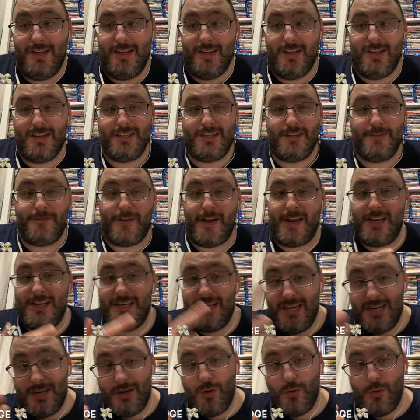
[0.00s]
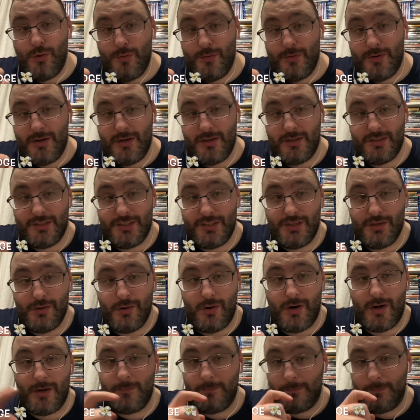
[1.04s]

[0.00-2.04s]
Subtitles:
because if I did go to another store,